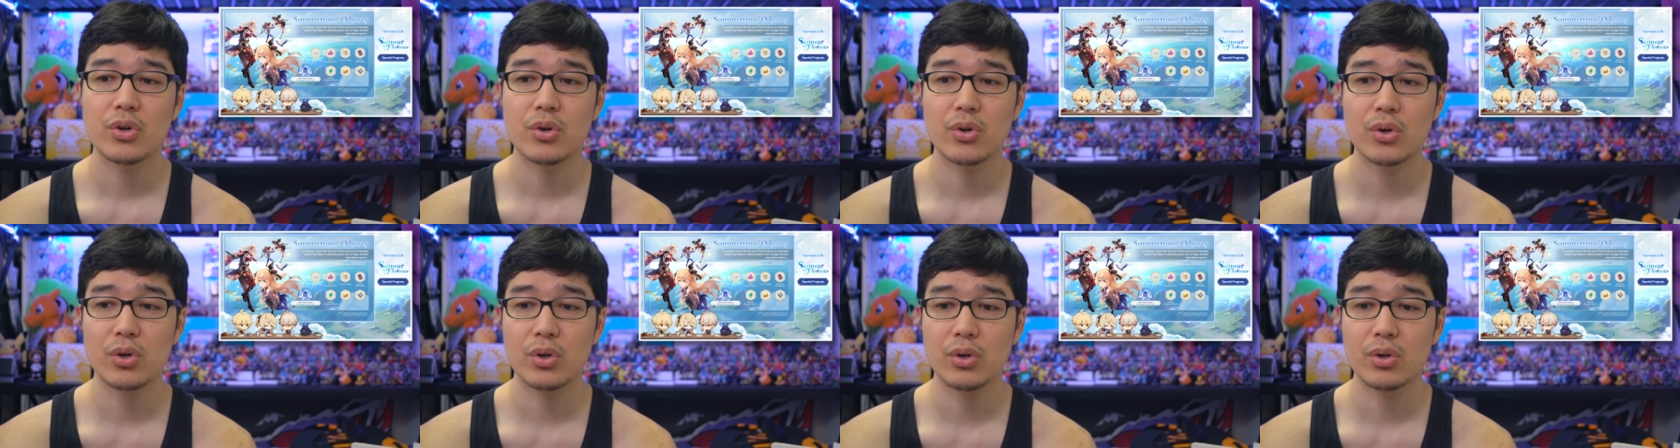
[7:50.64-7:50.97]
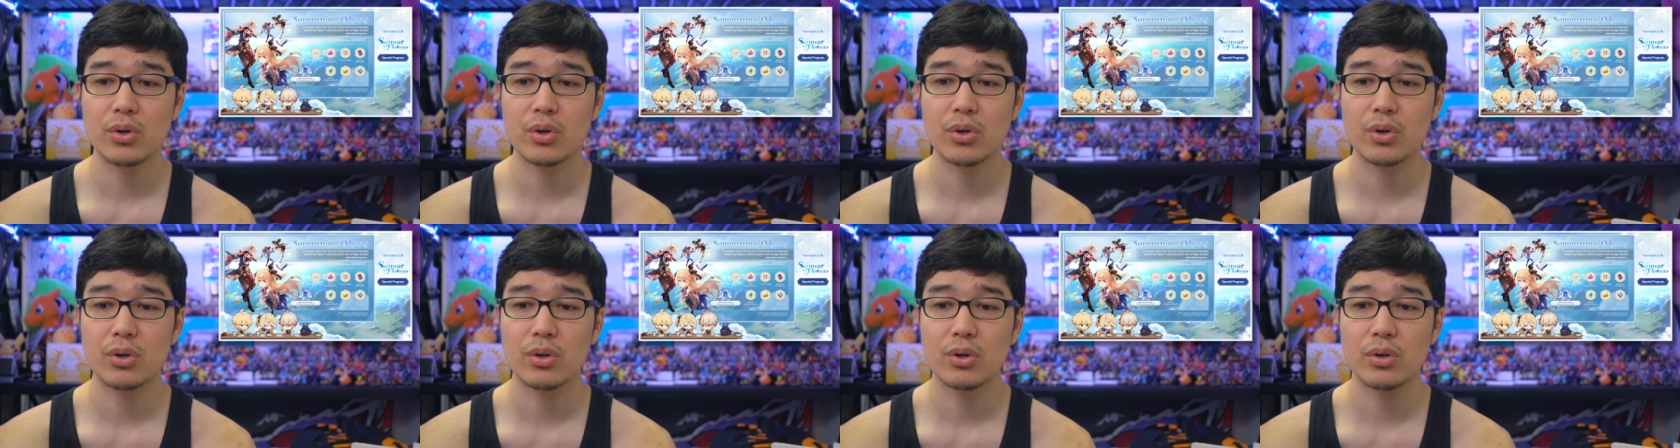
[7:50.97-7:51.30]

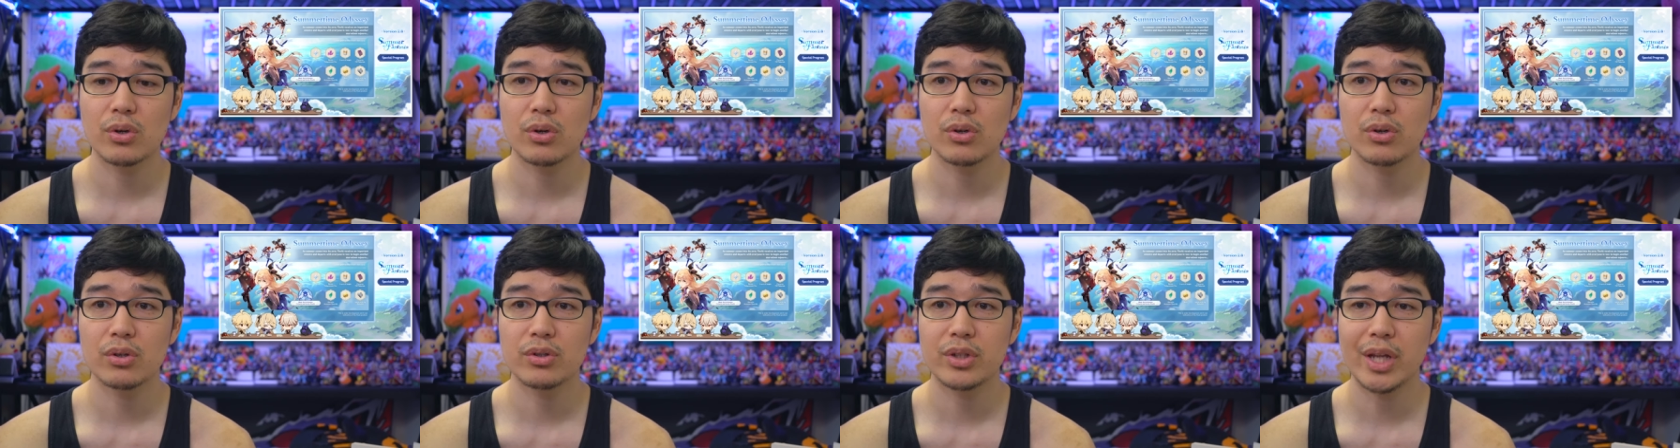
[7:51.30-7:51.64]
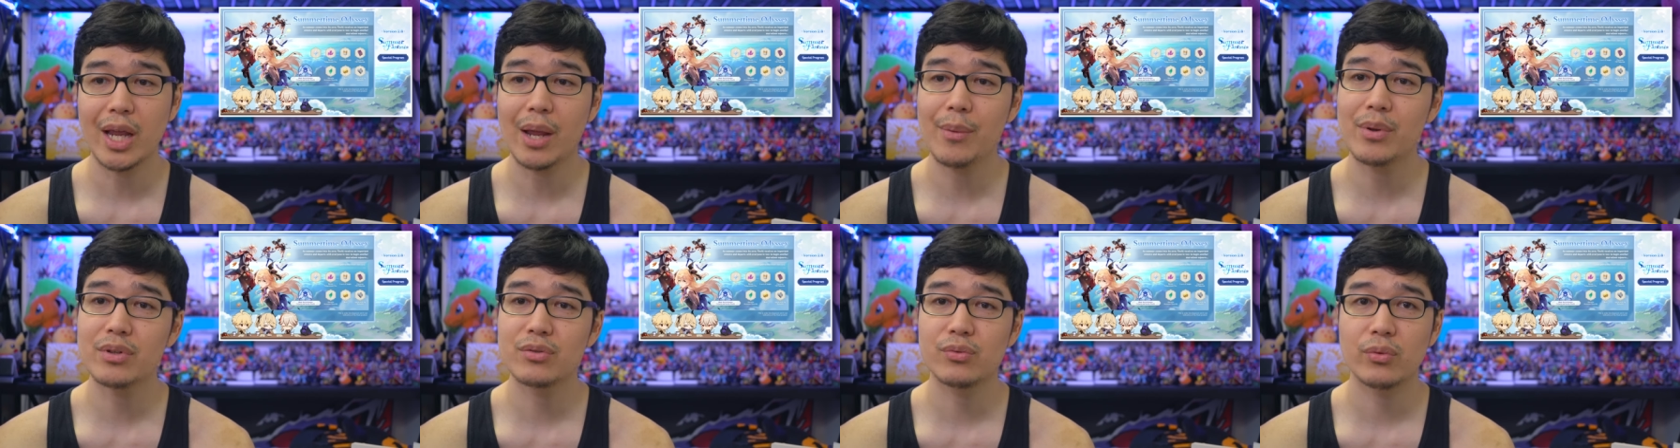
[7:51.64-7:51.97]
her
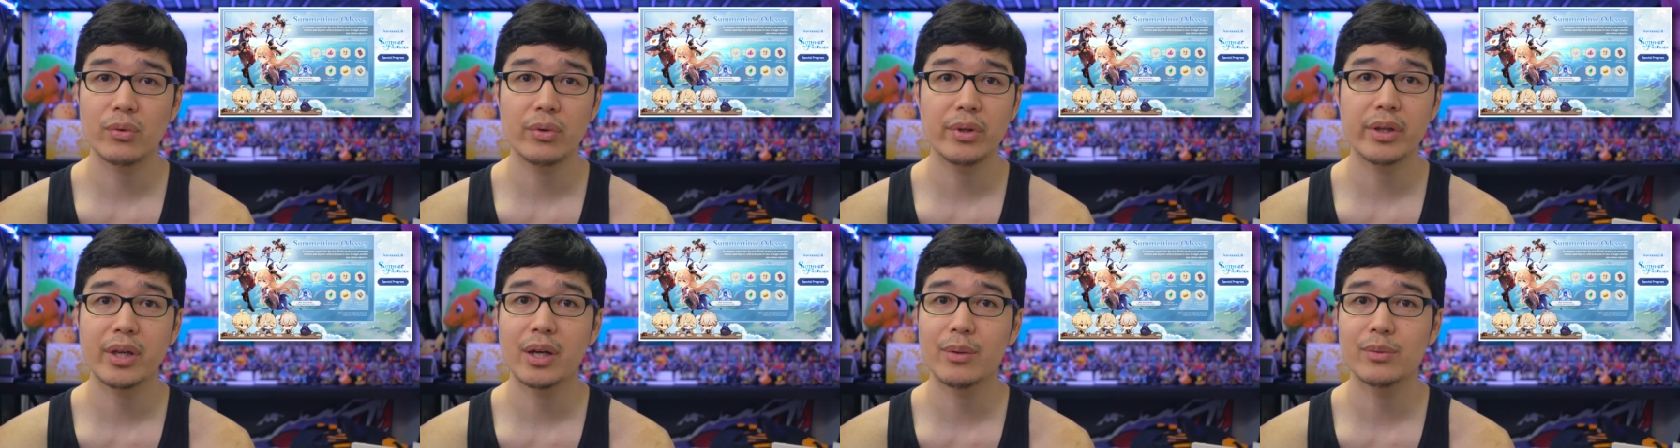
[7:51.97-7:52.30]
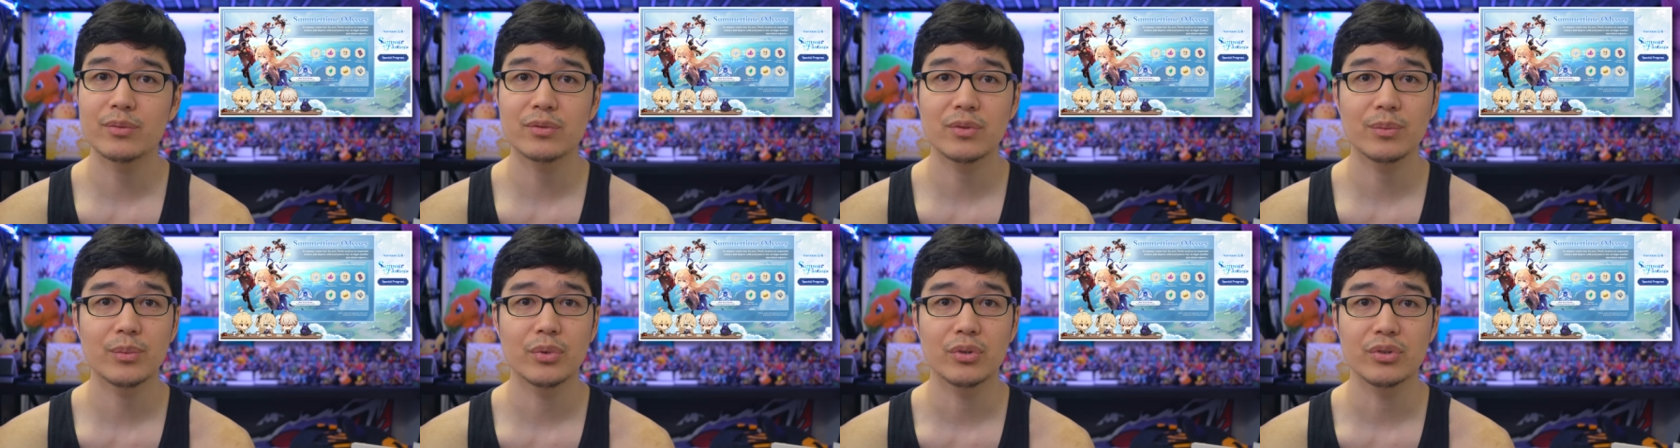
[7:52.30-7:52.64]
damage really comes
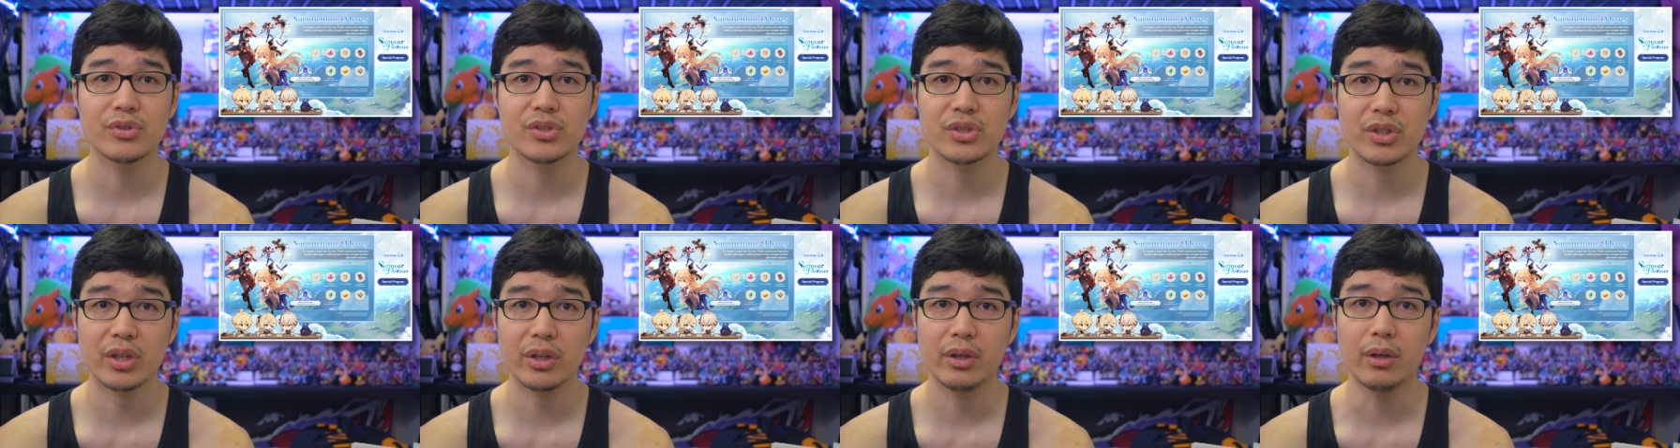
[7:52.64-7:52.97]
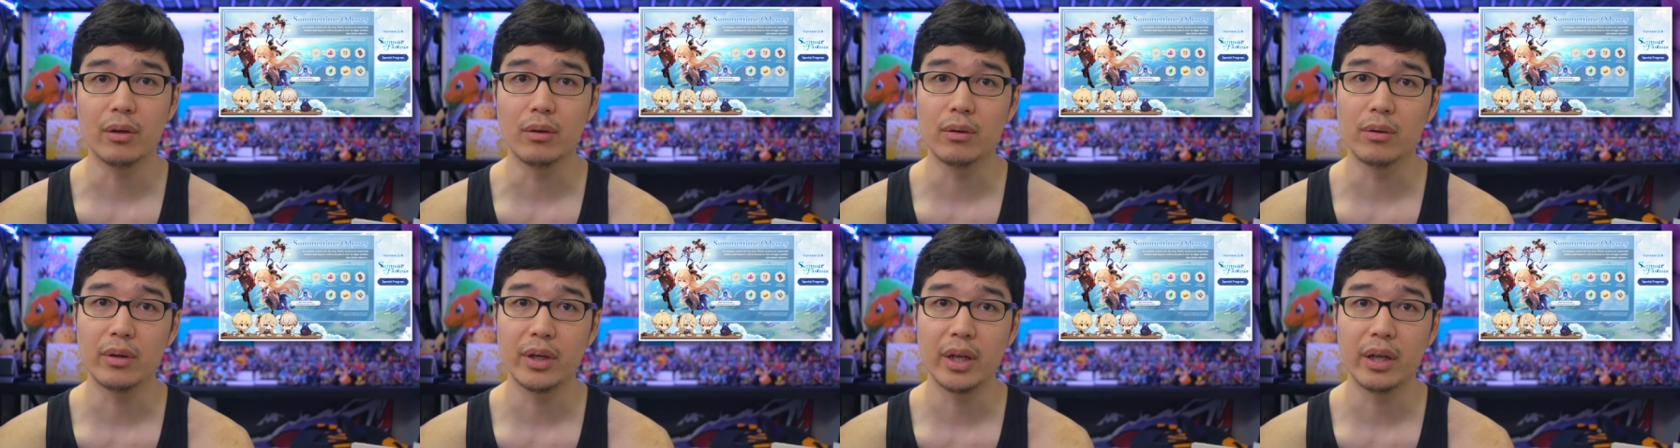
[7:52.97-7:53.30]
from her
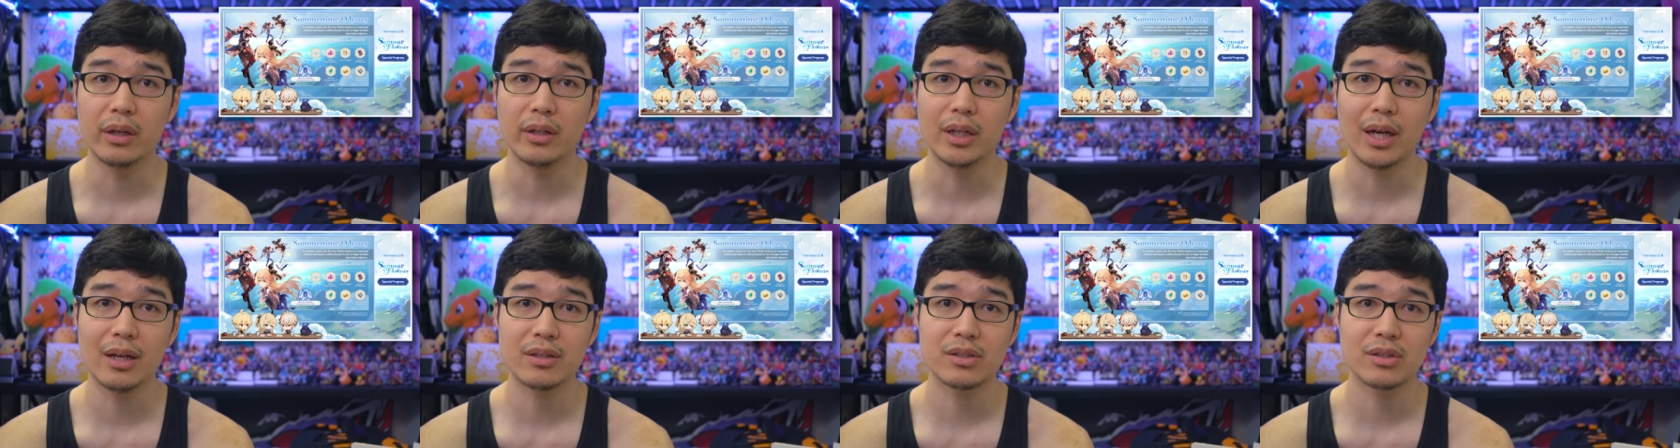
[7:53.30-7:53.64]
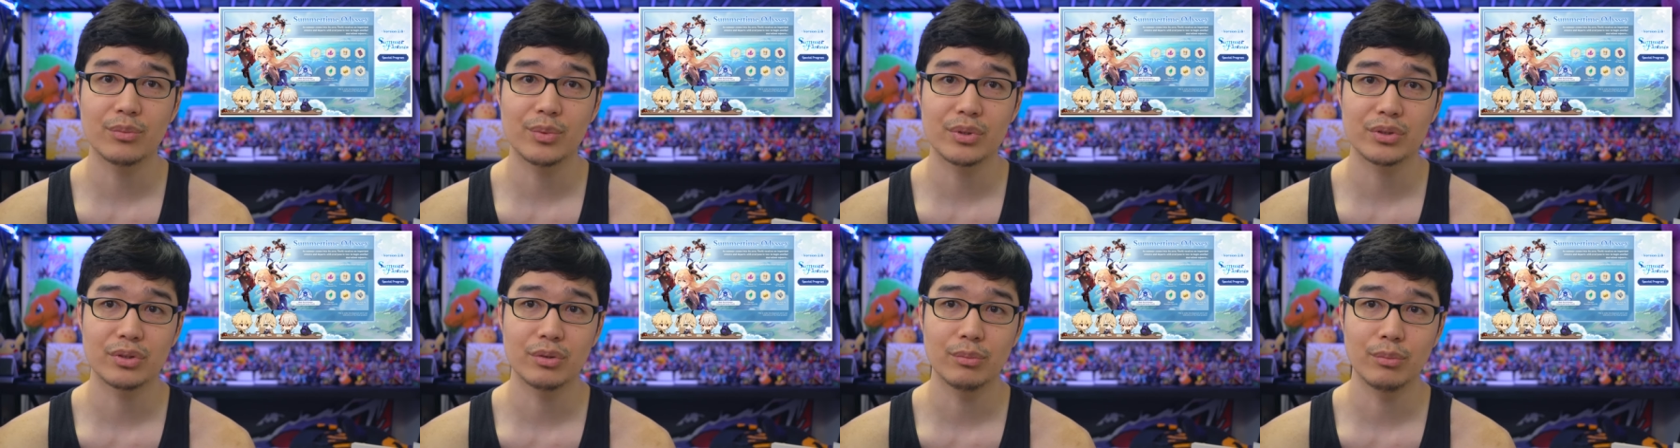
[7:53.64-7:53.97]
skill and not so
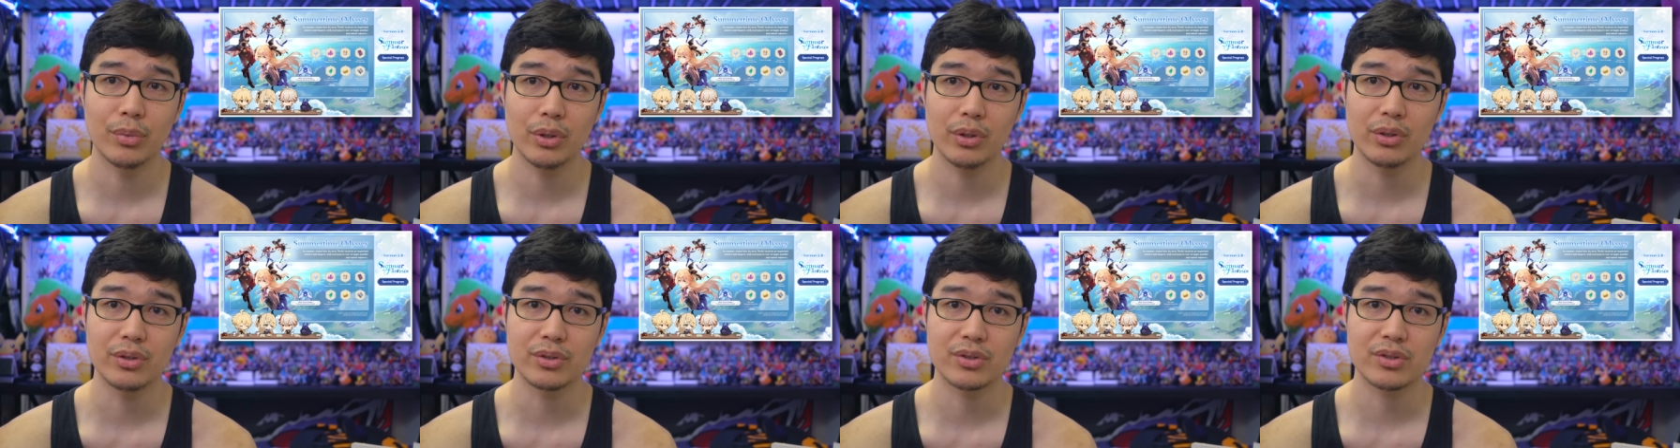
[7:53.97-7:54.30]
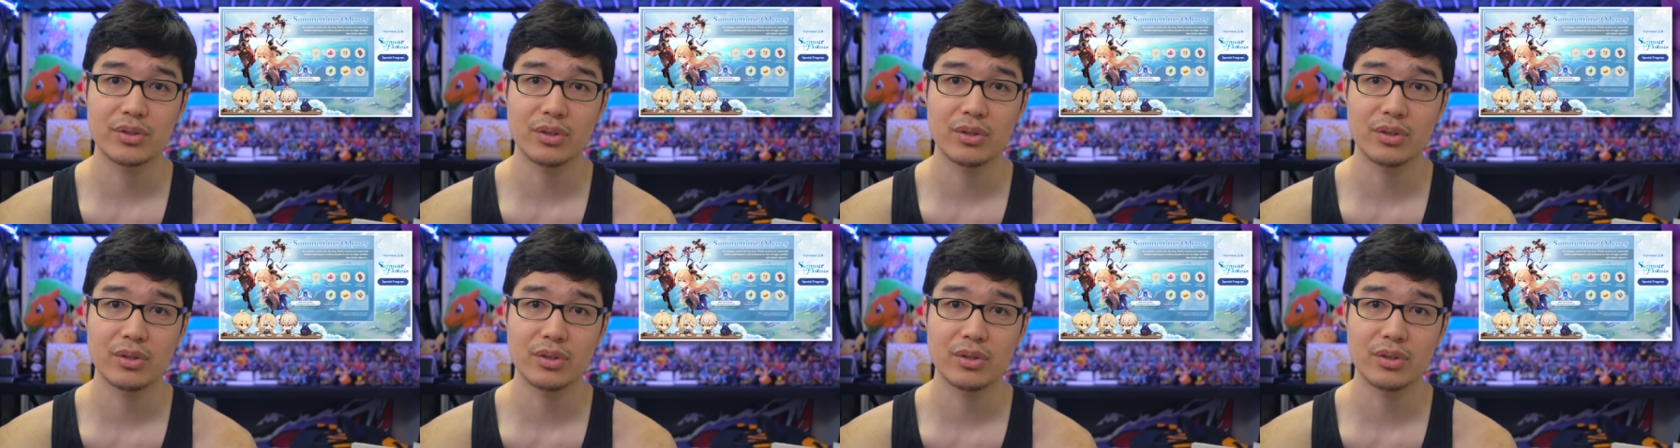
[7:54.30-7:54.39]
much her burst.